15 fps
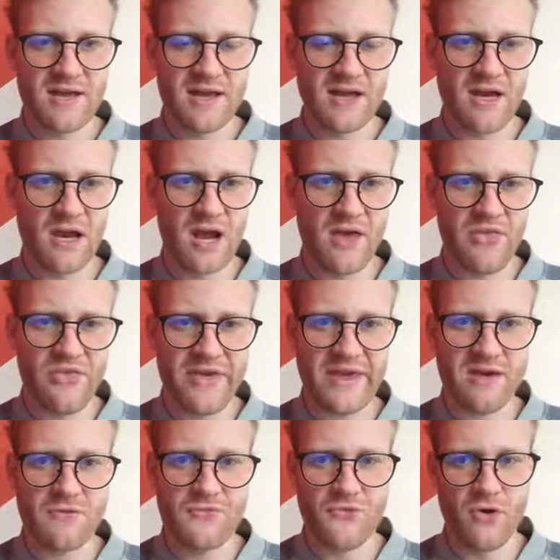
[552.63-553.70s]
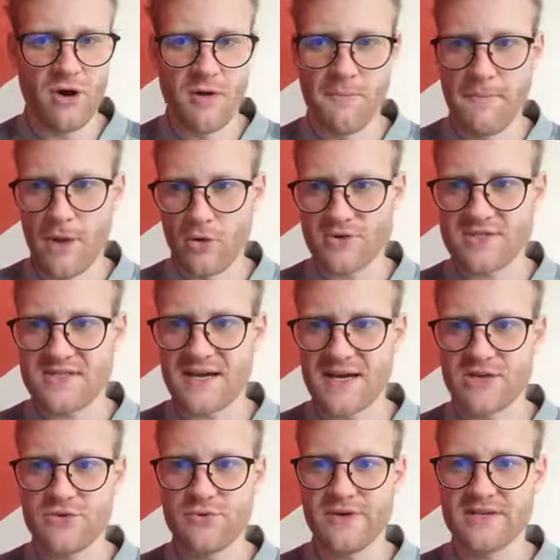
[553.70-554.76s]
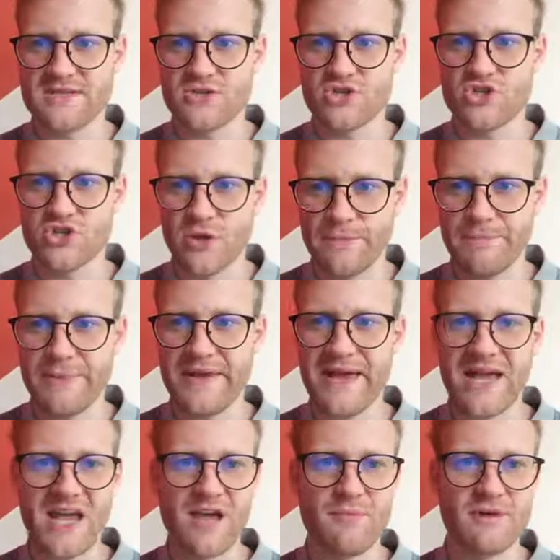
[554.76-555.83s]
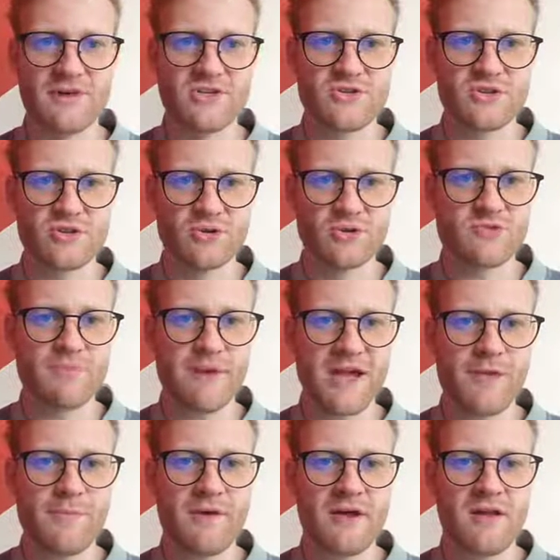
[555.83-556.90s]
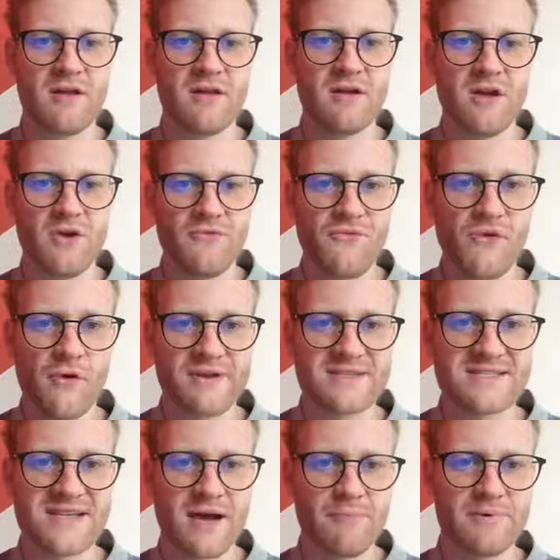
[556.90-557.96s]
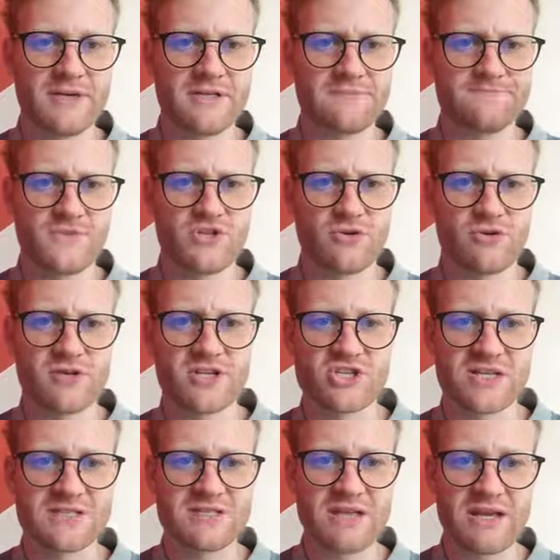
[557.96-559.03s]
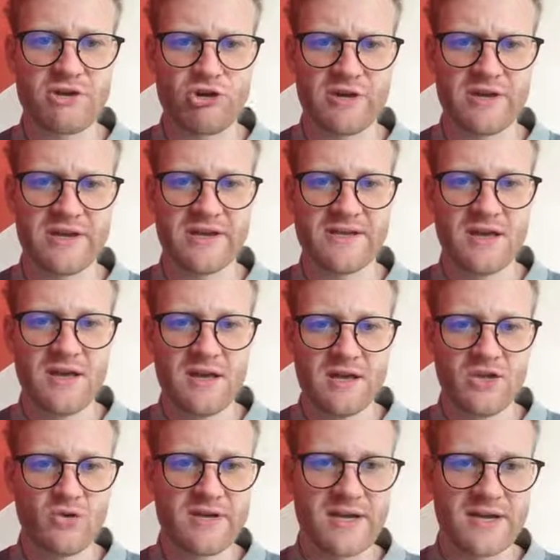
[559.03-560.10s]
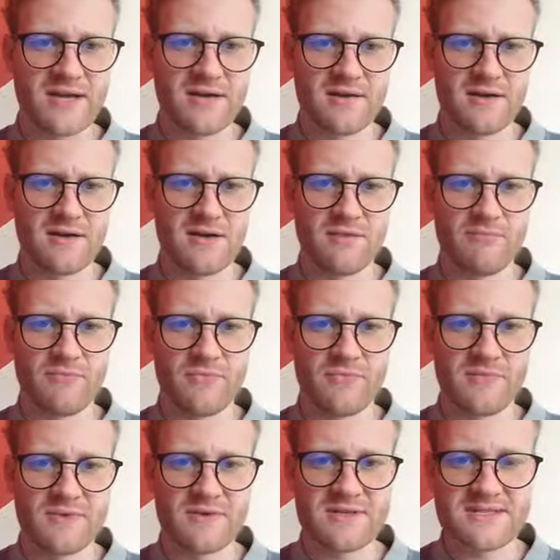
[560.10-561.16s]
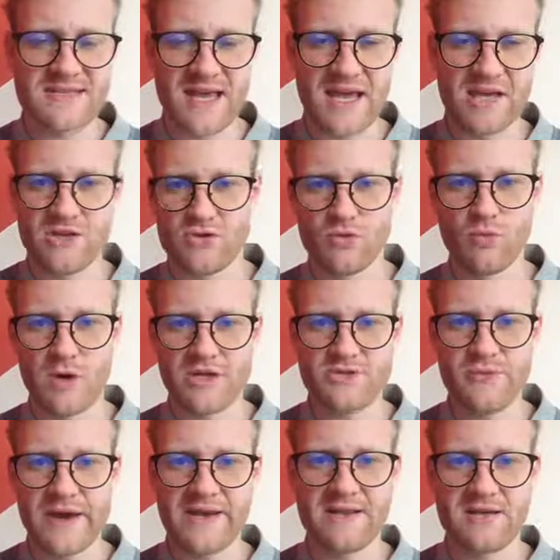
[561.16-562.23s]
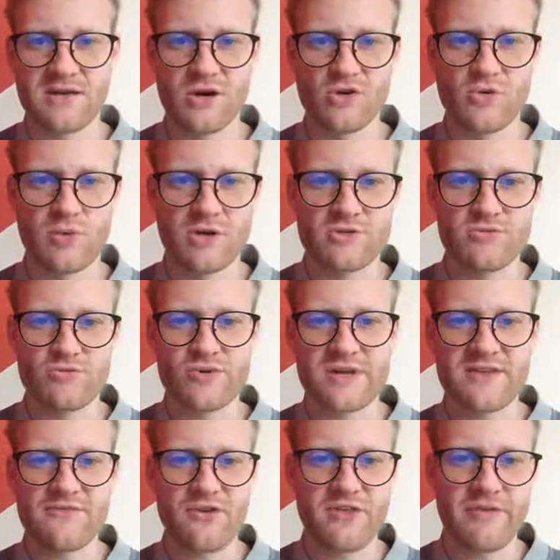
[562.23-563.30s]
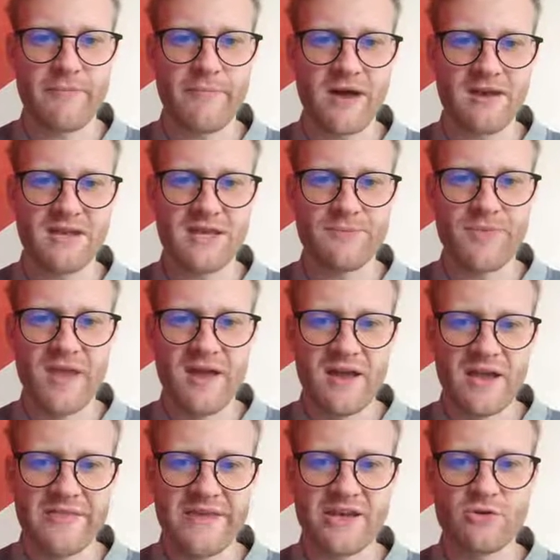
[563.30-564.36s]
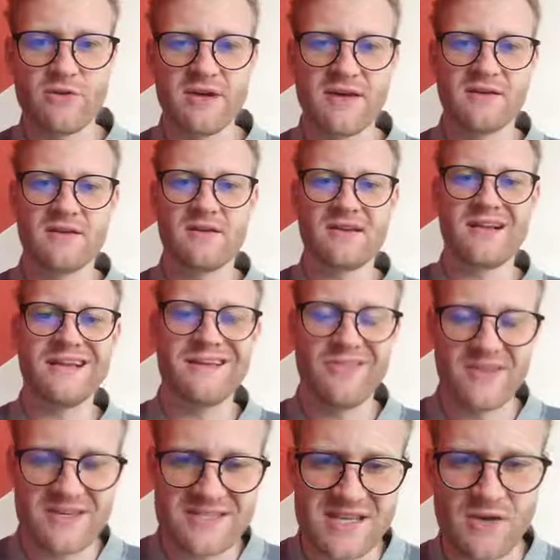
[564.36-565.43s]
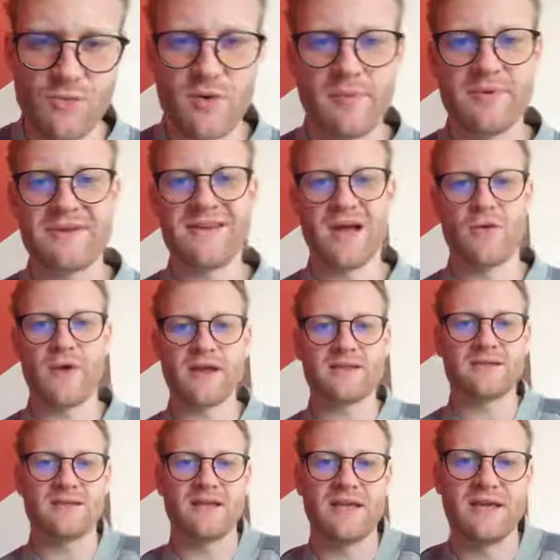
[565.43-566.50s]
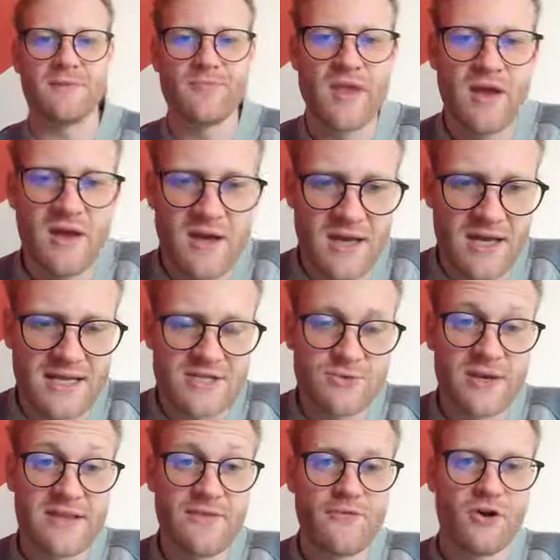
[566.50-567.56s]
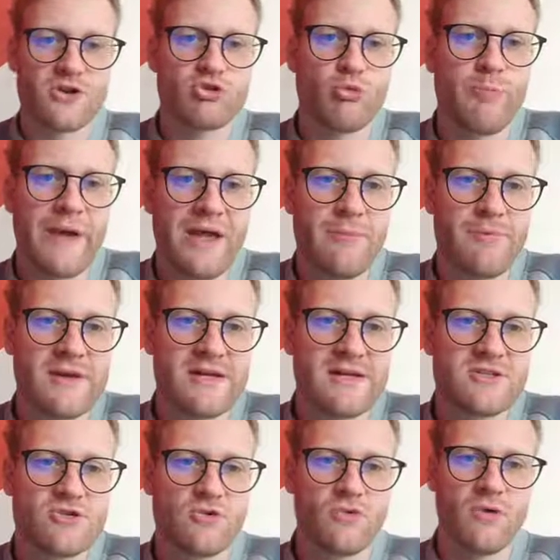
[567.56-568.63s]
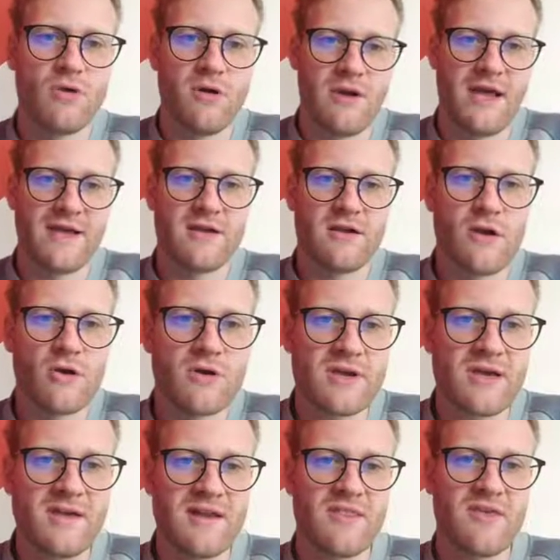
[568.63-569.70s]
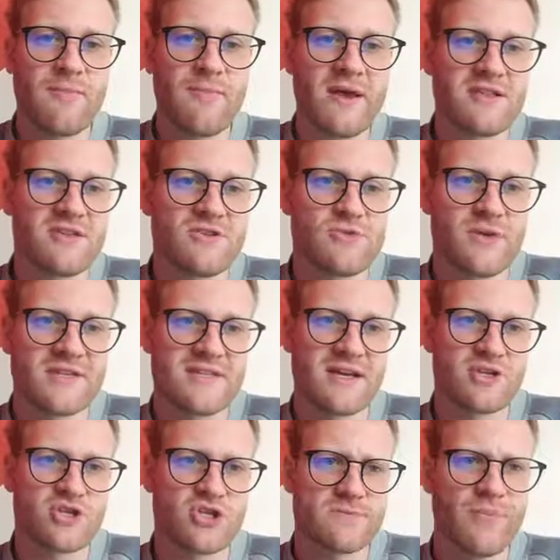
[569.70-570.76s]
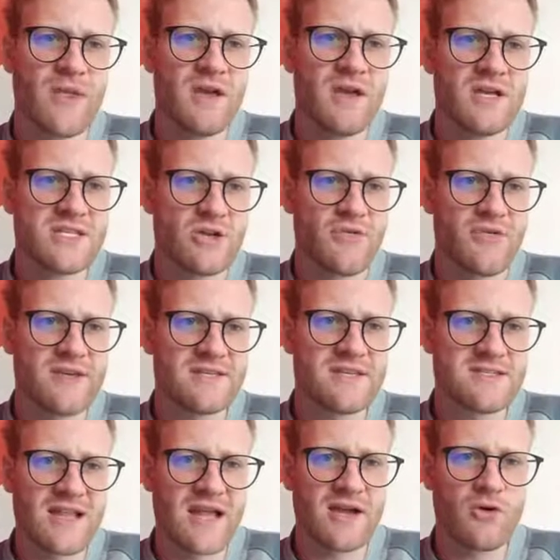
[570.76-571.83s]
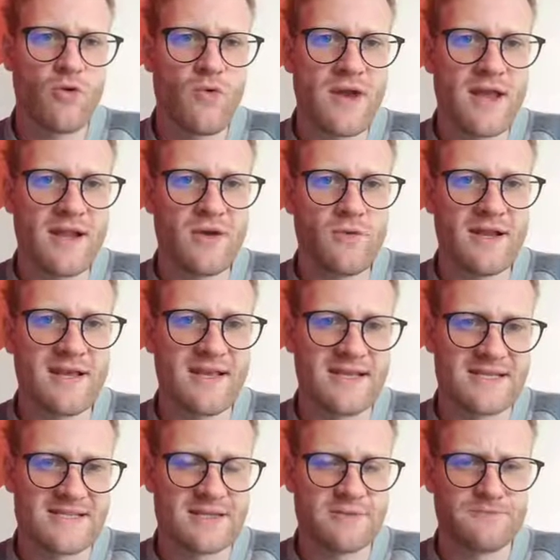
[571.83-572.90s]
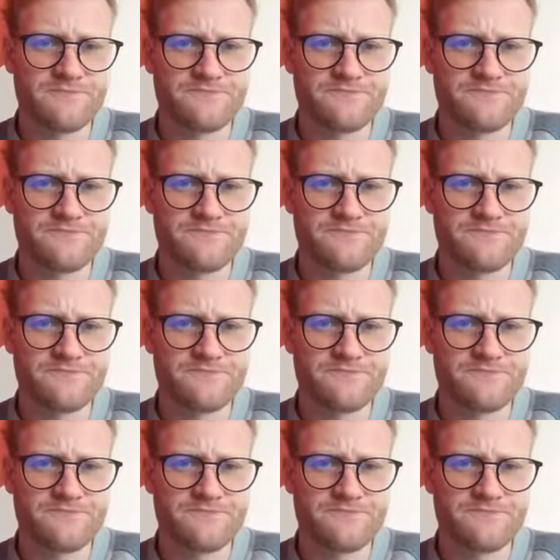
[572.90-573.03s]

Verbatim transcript: Uh, I think for most countries you should be able to use PayPal, for example. So you can just click on it, you can um, say to what trading account you want to transfer the money and then you can click this and will be directly Uh, transfer to PayPal to like log in and then make the transaction. So this is like really, really easy.